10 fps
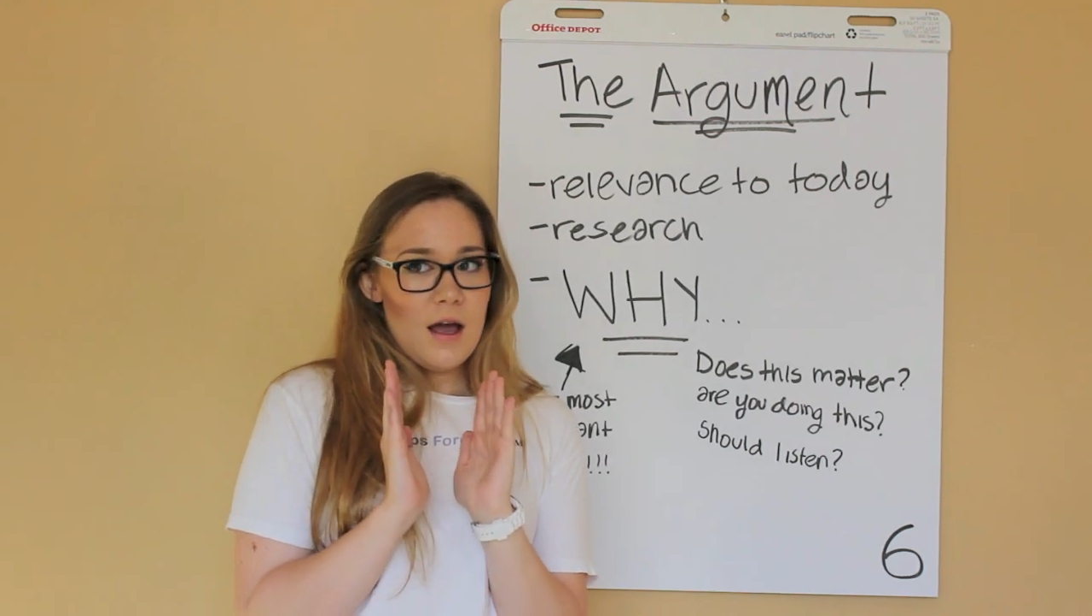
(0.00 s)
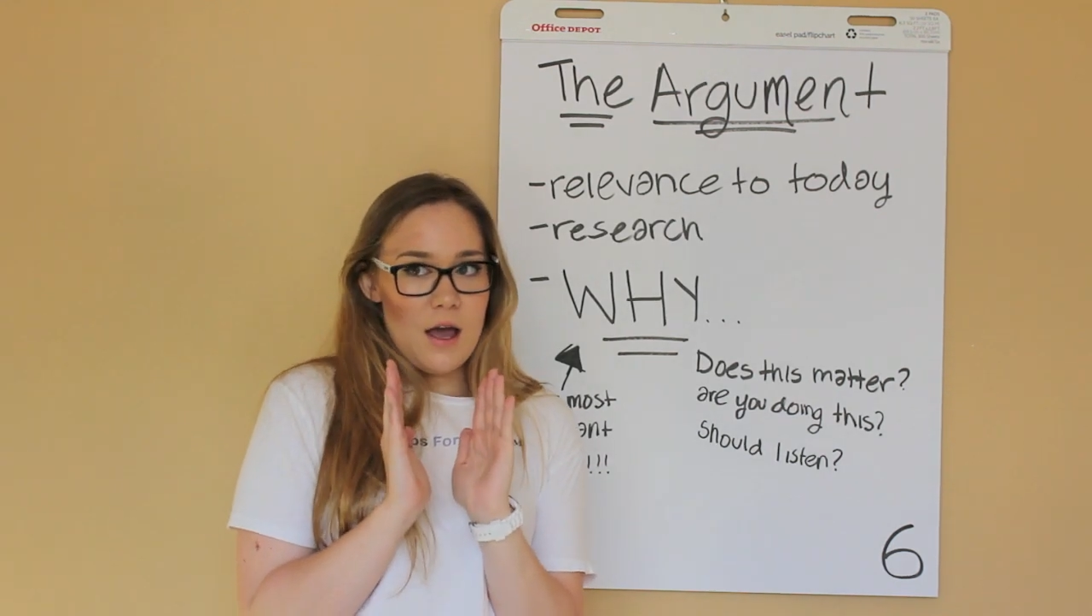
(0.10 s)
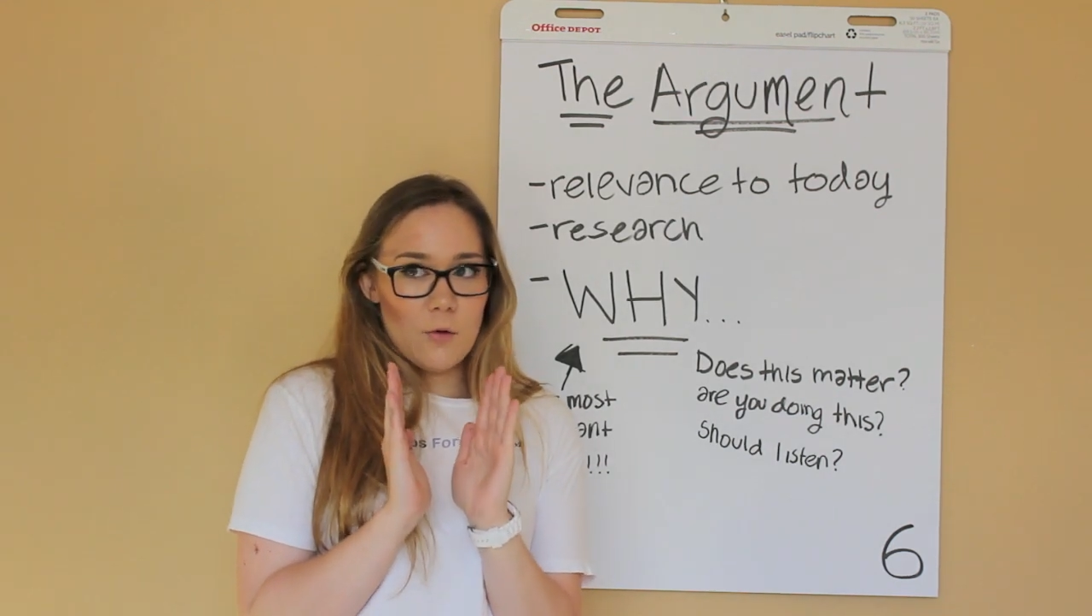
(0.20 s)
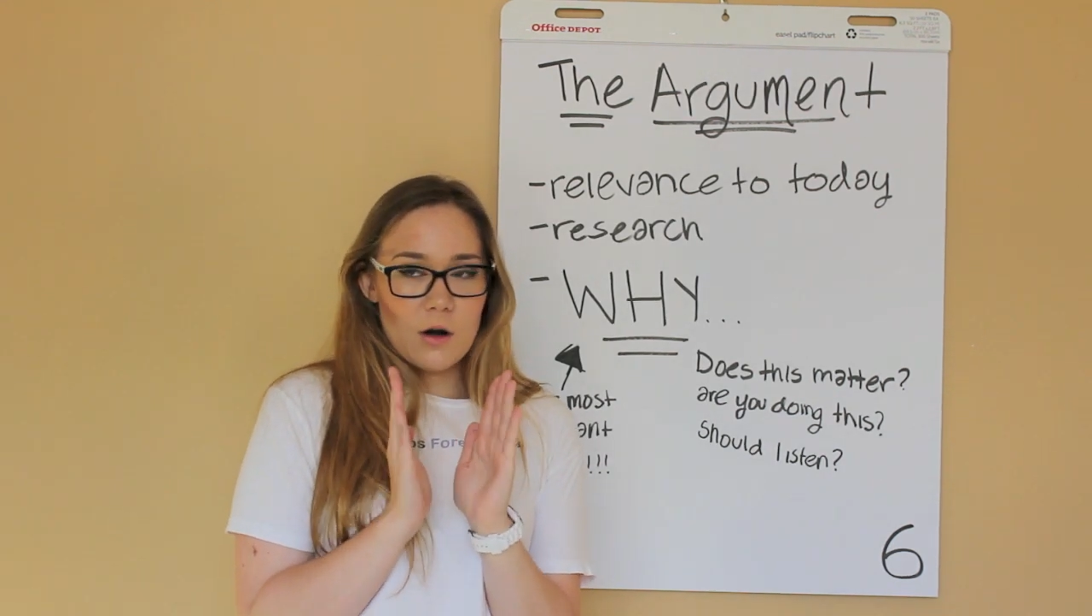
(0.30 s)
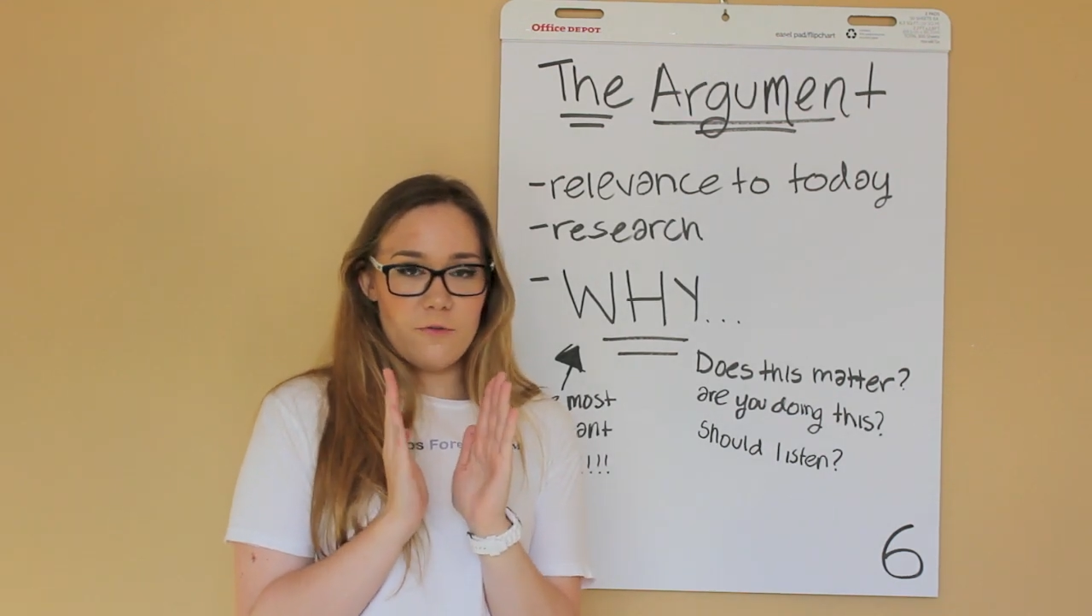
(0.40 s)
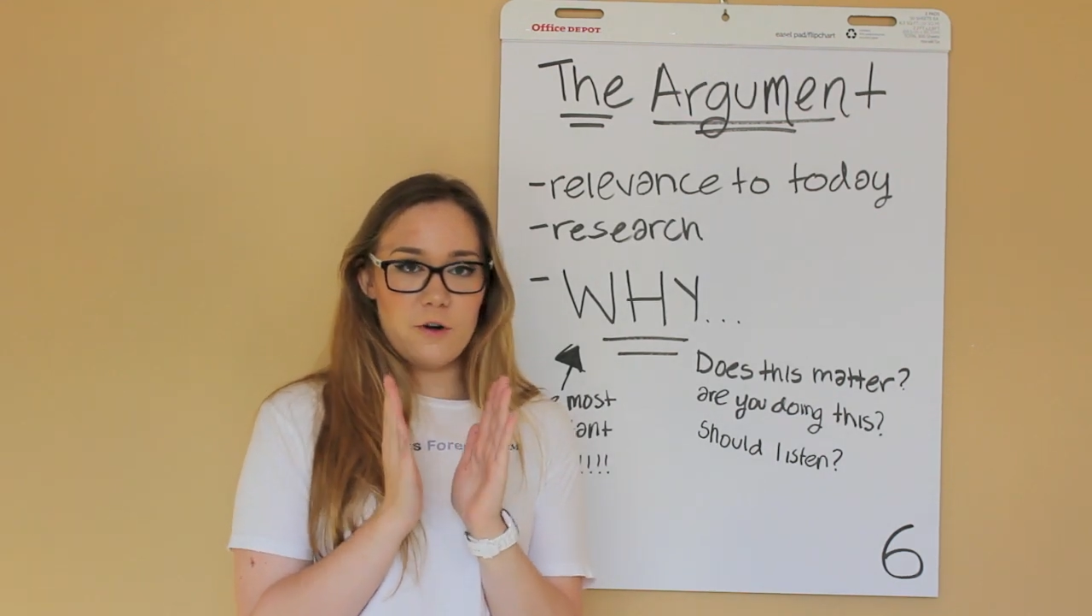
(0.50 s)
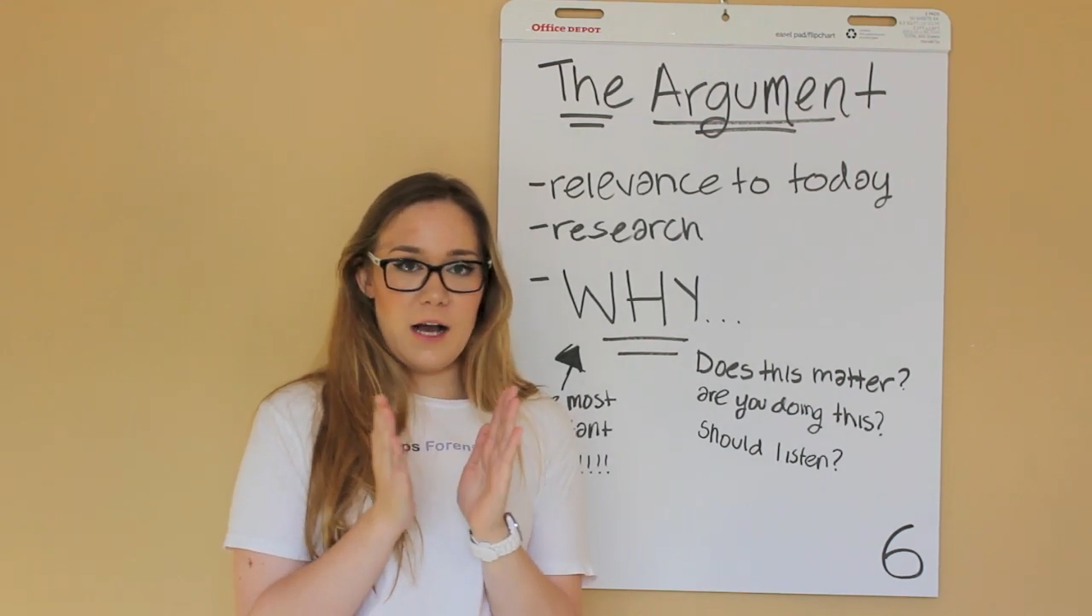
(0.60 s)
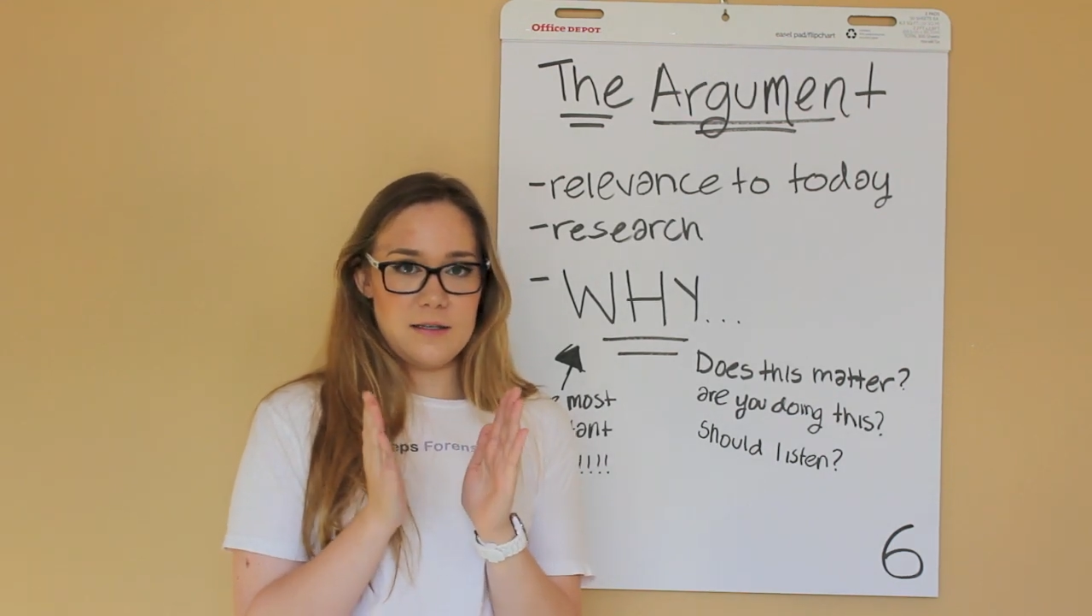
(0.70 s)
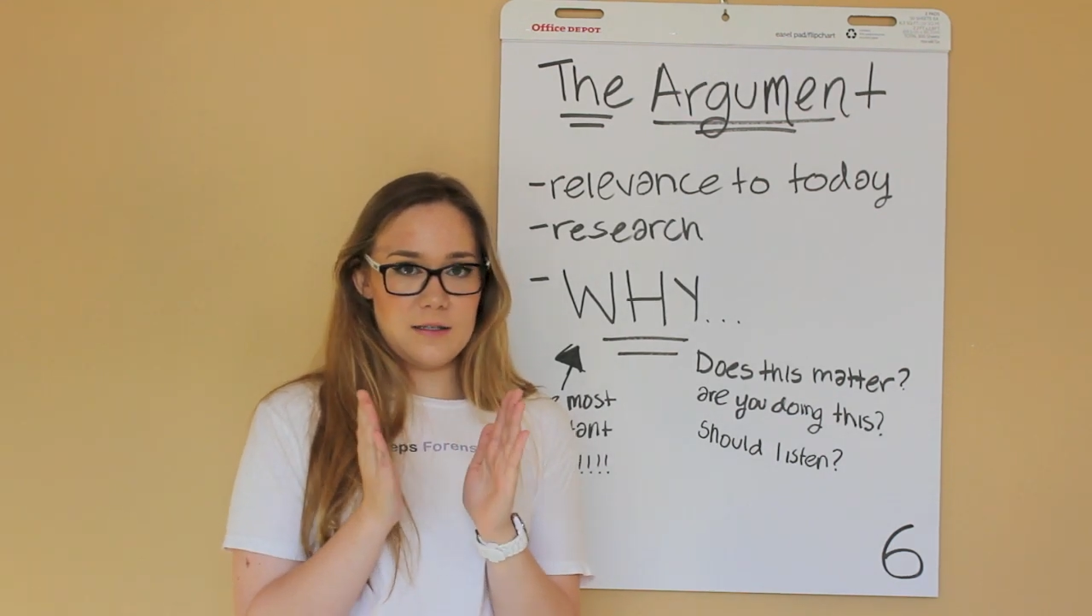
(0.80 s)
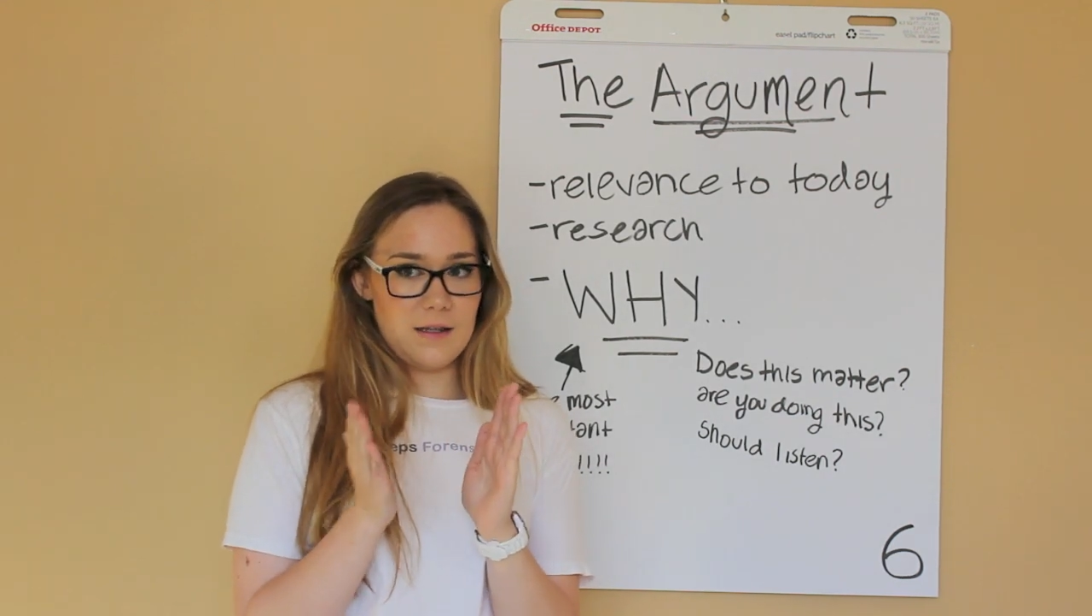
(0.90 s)
in order for
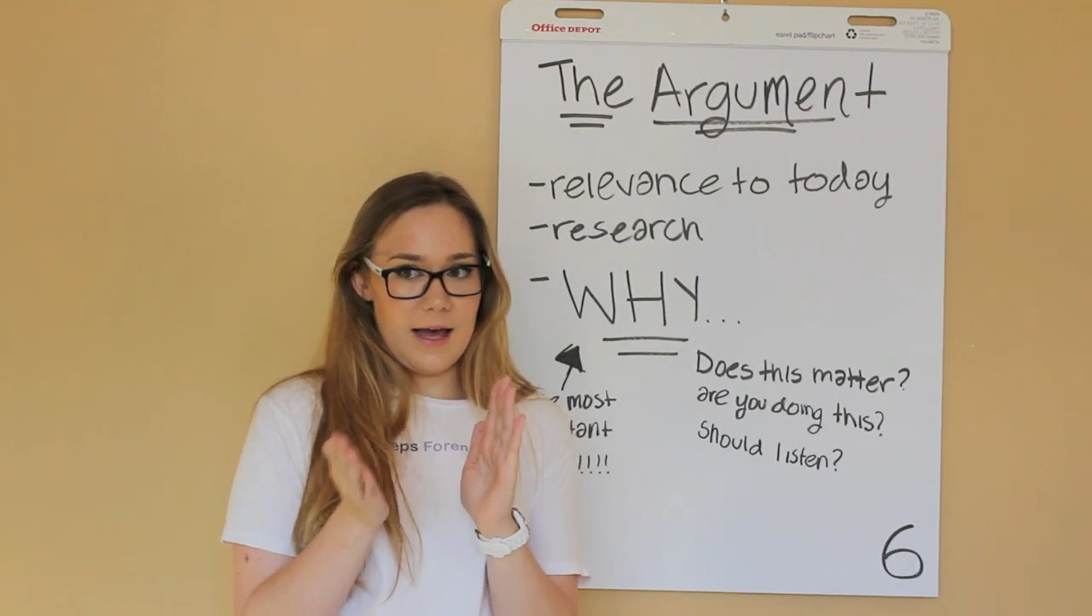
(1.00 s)
us to